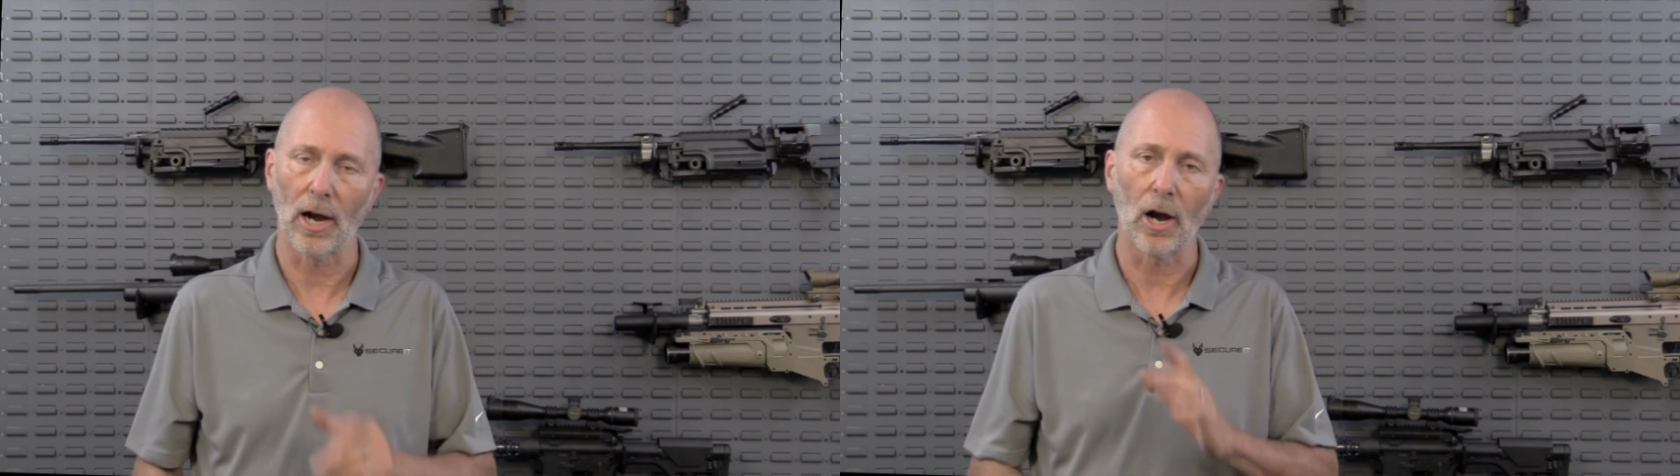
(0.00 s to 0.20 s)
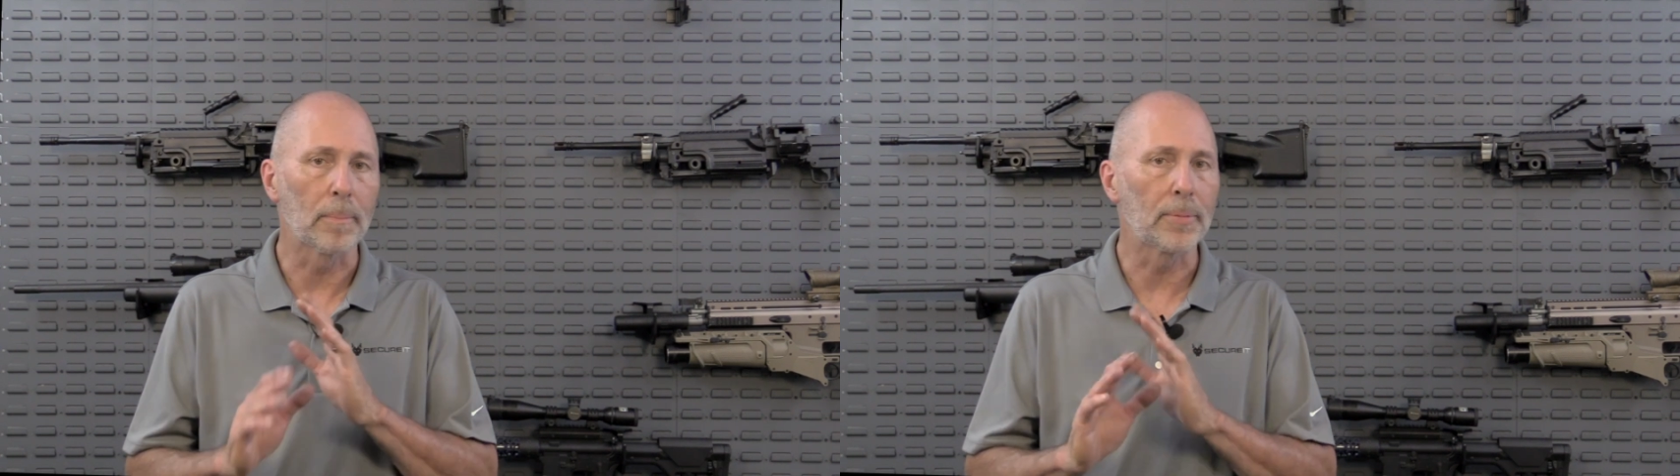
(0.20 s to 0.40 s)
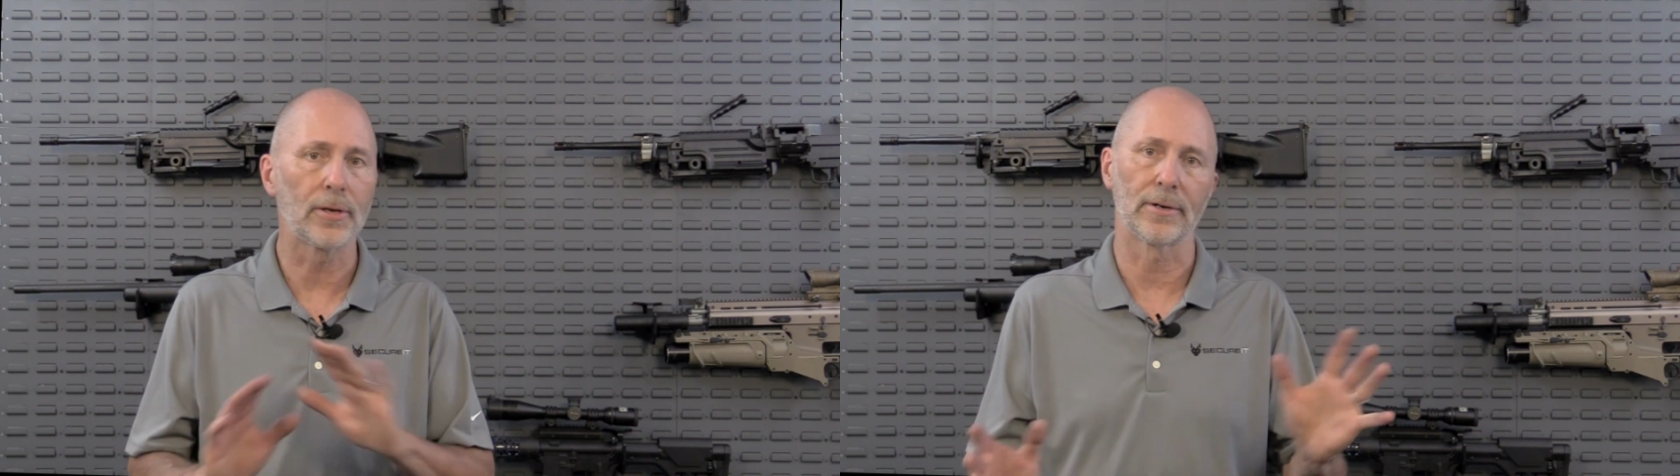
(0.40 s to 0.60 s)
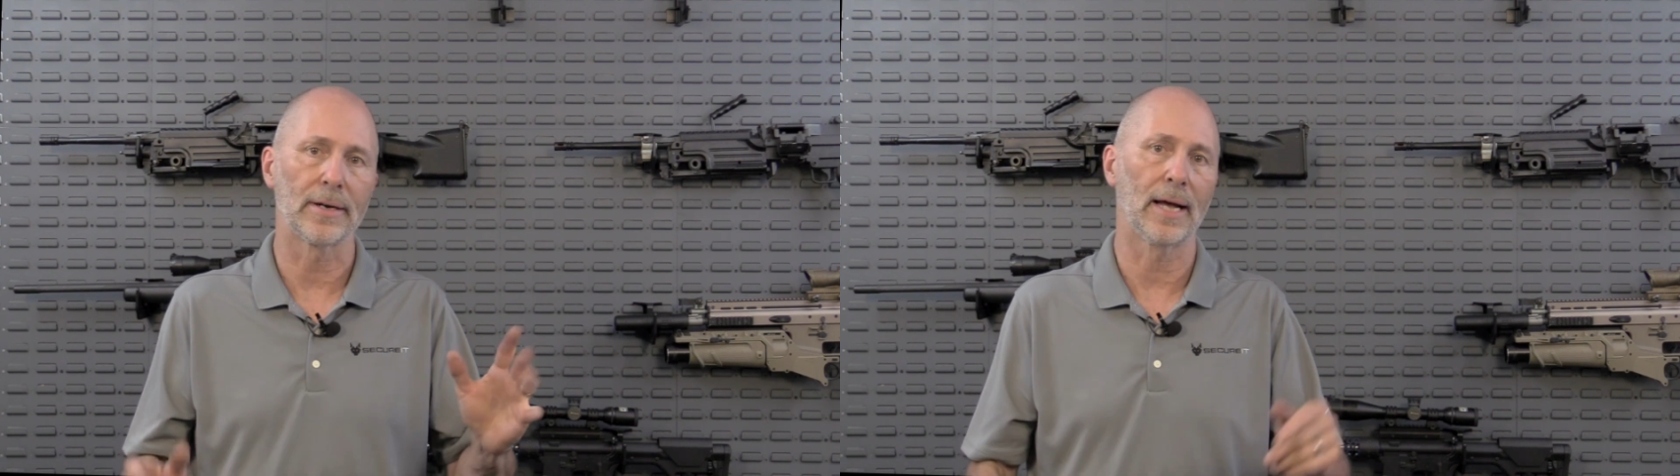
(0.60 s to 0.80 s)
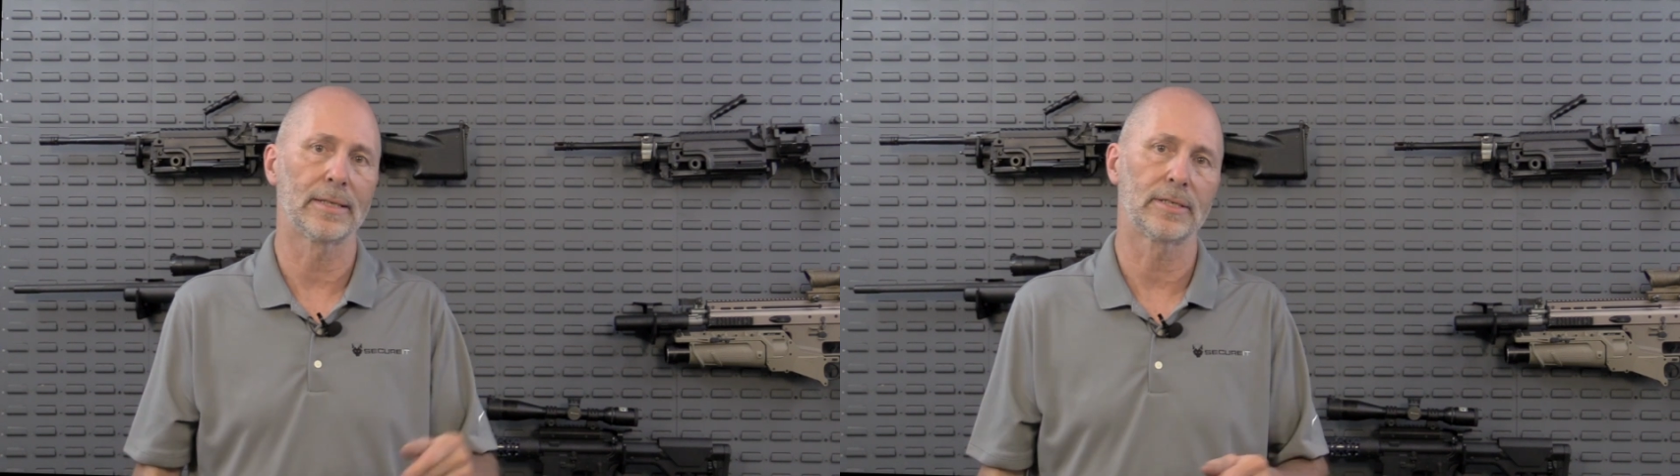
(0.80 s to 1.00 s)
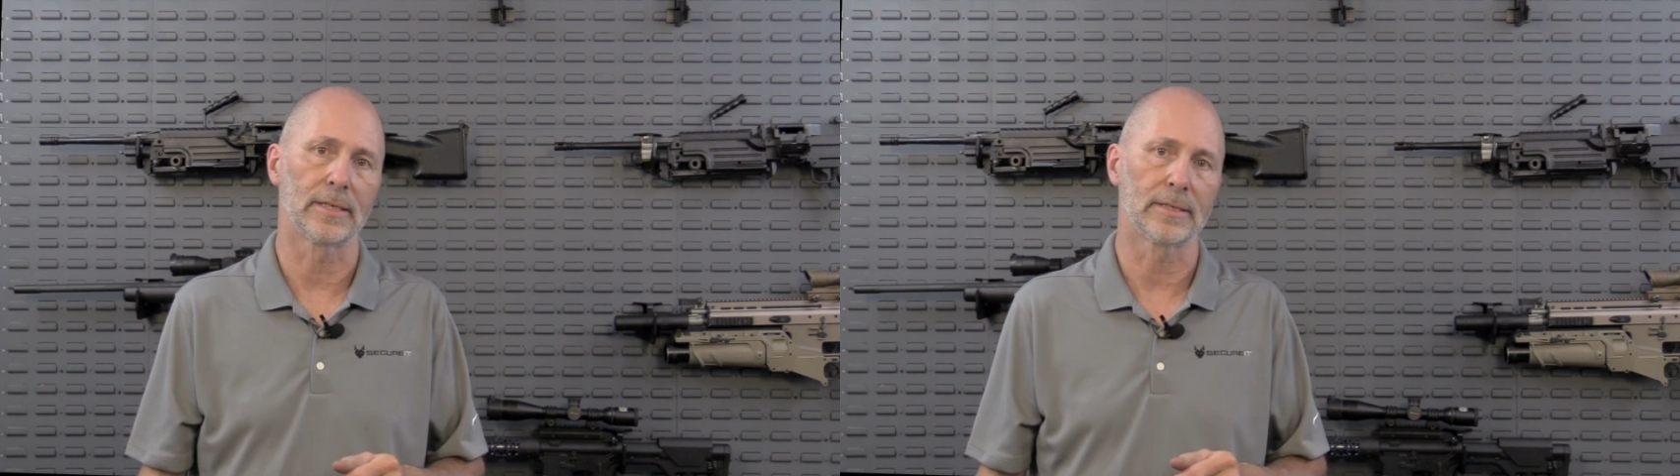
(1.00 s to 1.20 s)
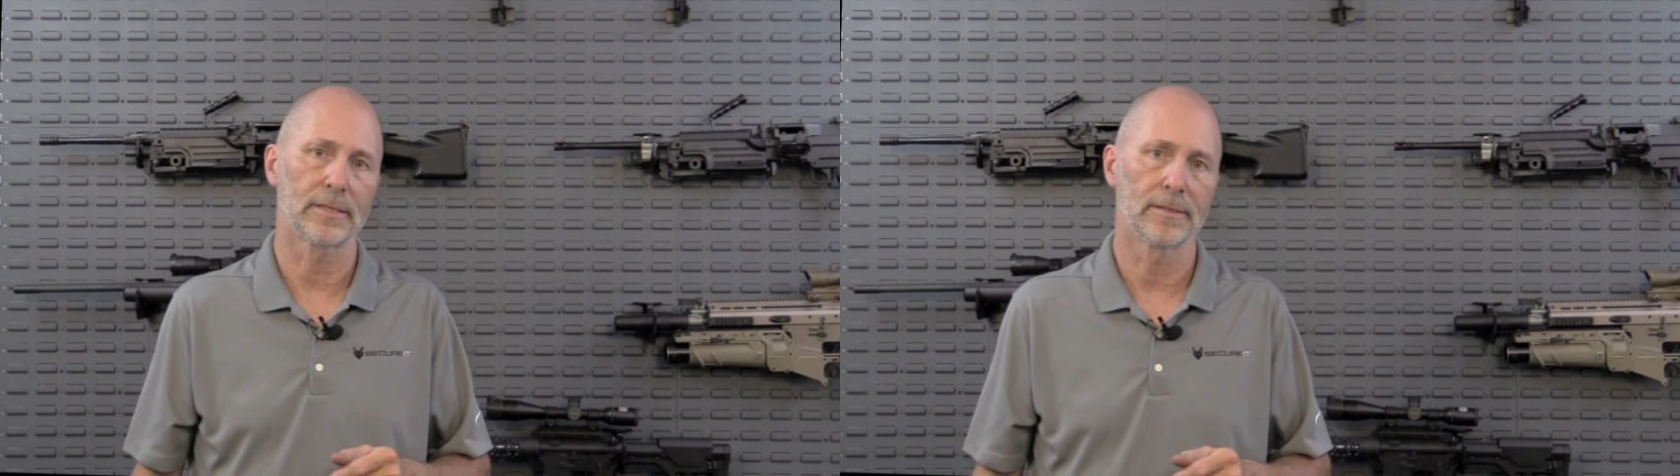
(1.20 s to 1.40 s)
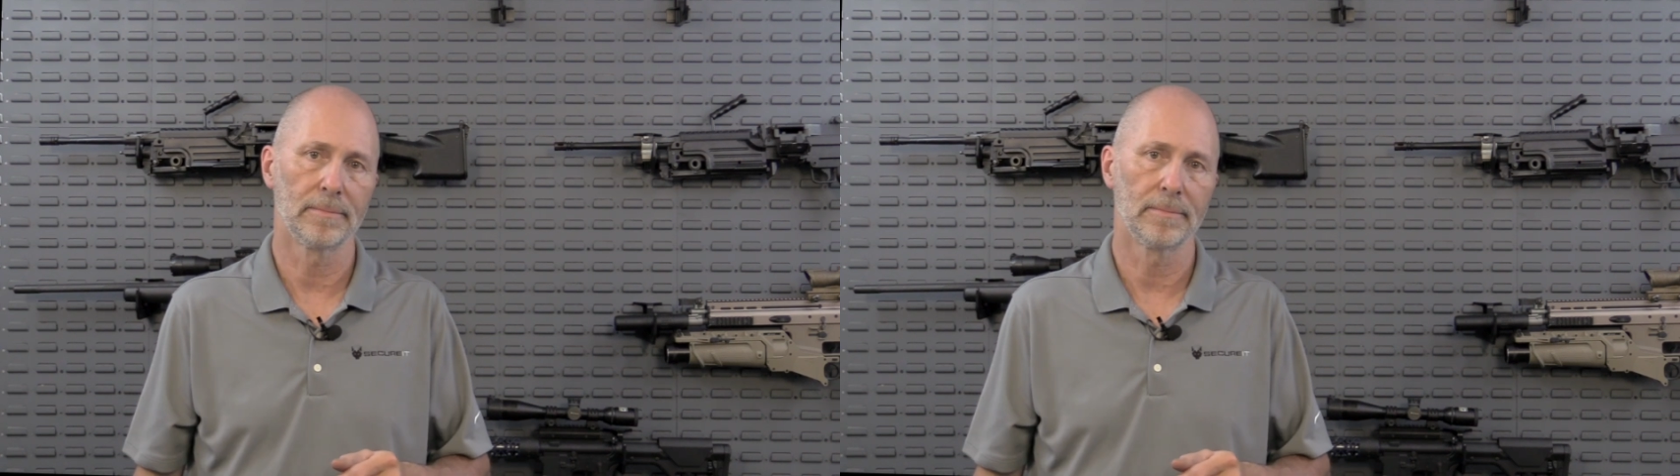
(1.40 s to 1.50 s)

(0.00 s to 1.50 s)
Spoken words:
are pure nonsense.